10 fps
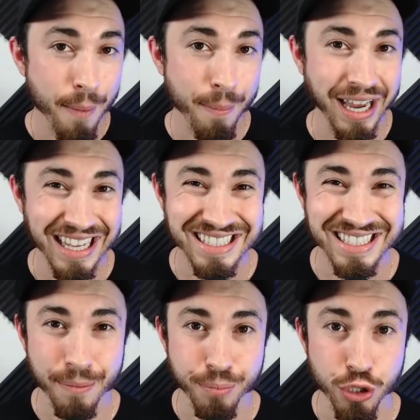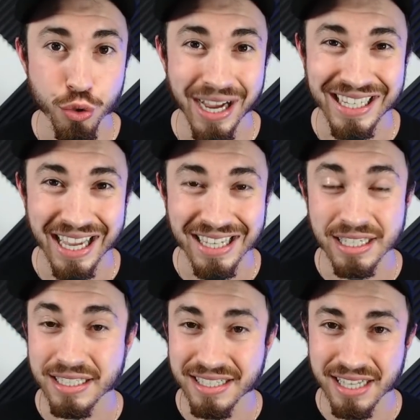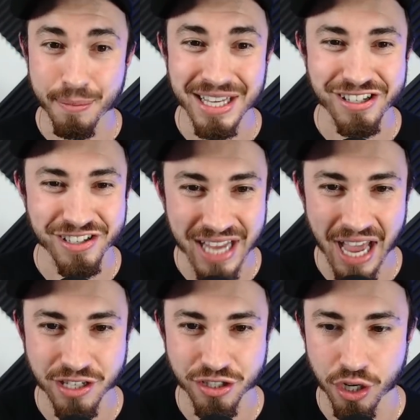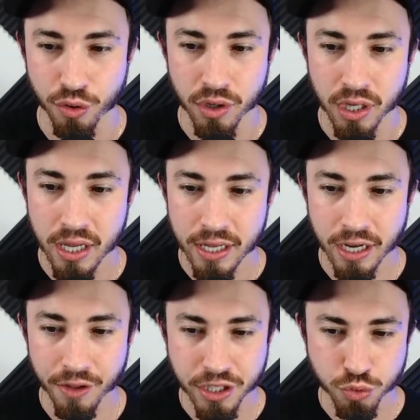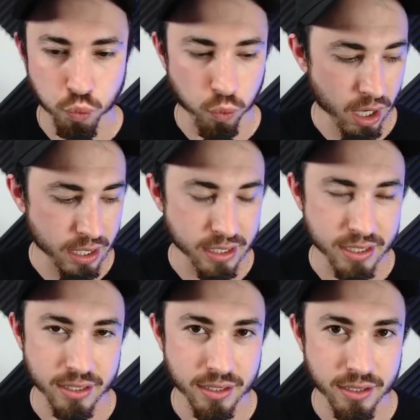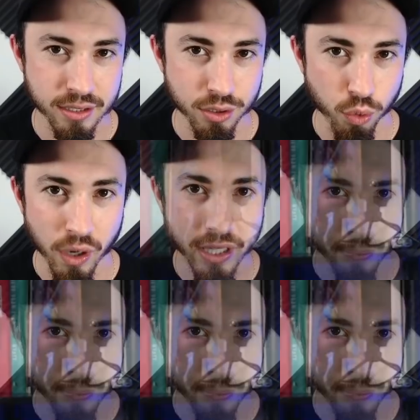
made his debut against Sammy Sasso. Now, this was quite the